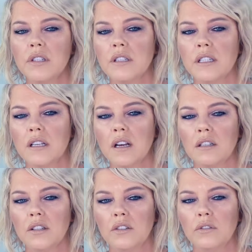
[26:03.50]
is a
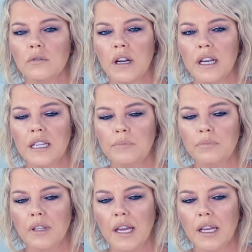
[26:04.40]
dark grey
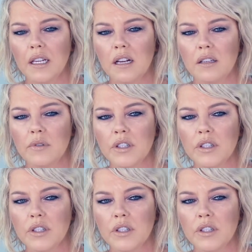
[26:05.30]
black colour,